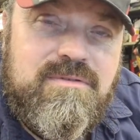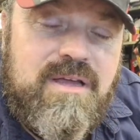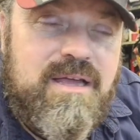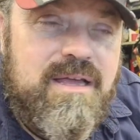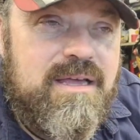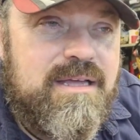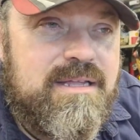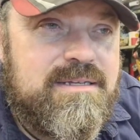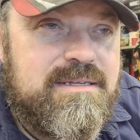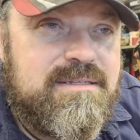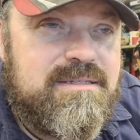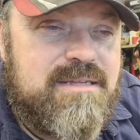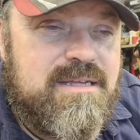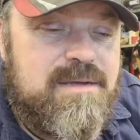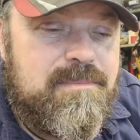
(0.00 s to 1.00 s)

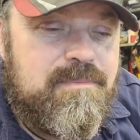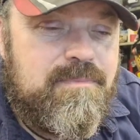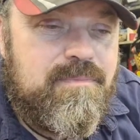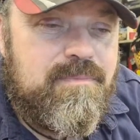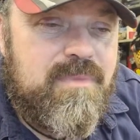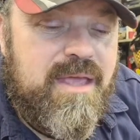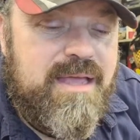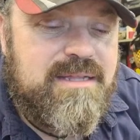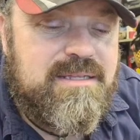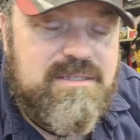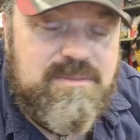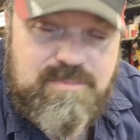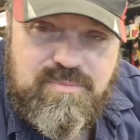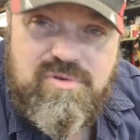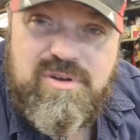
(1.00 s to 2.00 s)
And it's
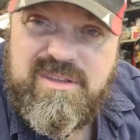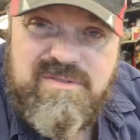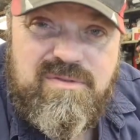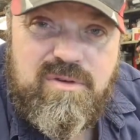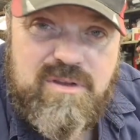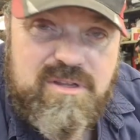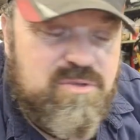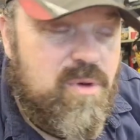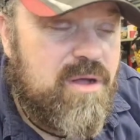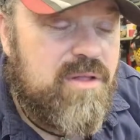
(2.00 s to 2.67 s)
pretty full as well.